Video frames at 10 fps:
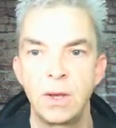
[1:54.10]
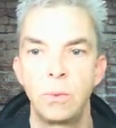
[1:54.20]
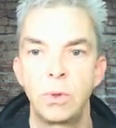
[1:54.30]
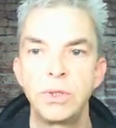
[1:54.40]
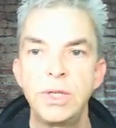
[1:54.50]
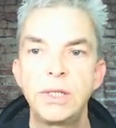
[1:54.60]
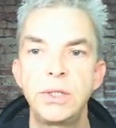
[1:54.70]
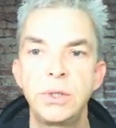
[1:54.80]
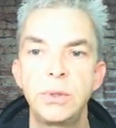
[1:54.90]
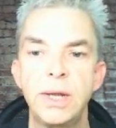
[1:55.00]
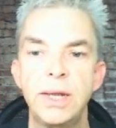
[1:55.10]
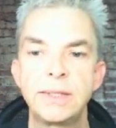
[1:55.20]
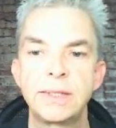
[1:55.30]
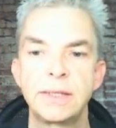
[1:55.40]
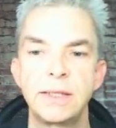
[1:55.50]
What you need to do
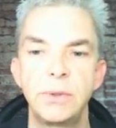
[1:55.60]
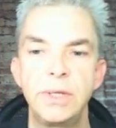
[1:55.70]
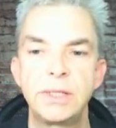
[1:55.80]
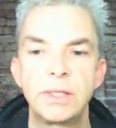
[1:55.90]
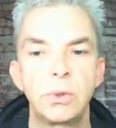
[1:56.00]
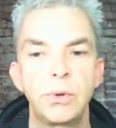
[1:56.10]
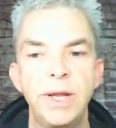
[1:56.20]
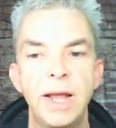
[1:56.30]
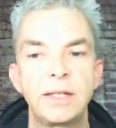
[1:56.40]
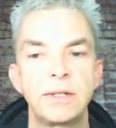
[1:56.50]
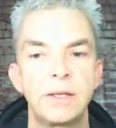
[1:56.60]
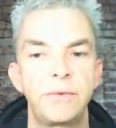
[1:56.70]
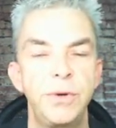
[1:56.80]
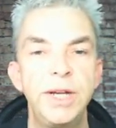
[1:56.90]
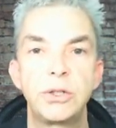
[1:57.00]
is you need to create a
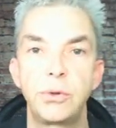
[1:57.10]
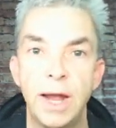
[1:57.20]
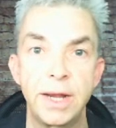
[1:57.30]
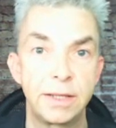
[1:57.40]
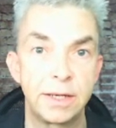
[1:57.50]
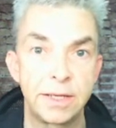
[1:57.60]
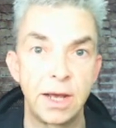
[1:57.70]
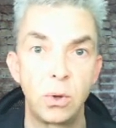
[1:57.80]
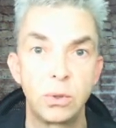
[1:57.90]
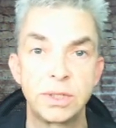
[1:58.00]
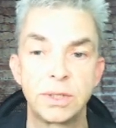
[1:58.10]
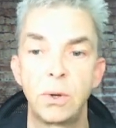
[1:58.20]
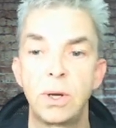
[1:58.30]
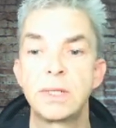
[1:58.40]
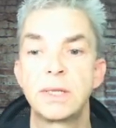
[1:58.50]
free trial account
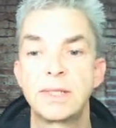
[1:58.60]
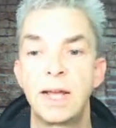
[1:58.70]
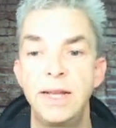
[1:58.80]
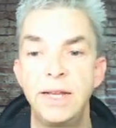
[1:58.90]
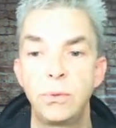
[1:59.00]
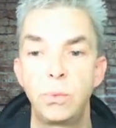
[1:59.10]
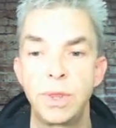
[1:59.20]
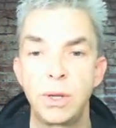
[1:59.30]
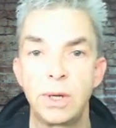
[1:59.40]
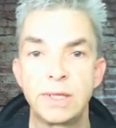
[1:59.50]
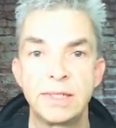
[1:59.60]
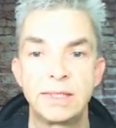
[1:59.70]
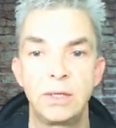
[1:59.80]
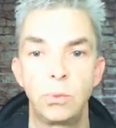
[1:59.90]
or sign in with your existing